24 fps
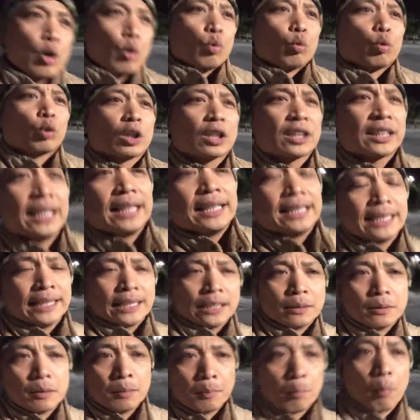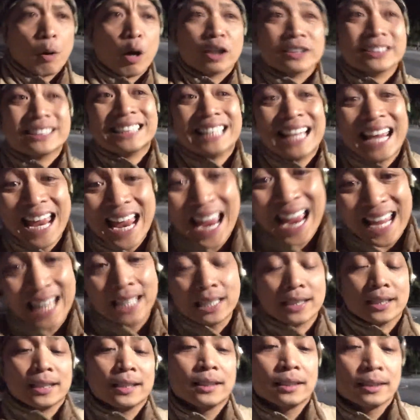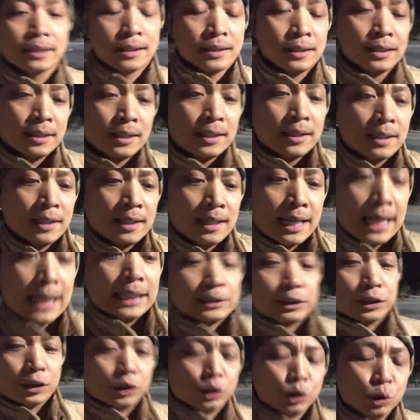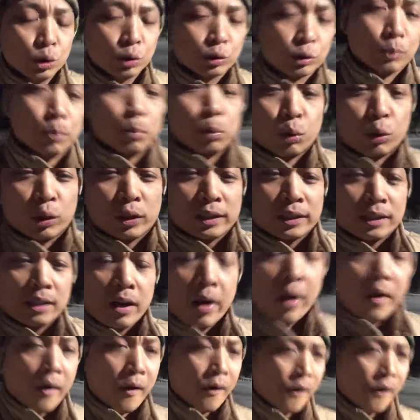working in Montana as a news reporter,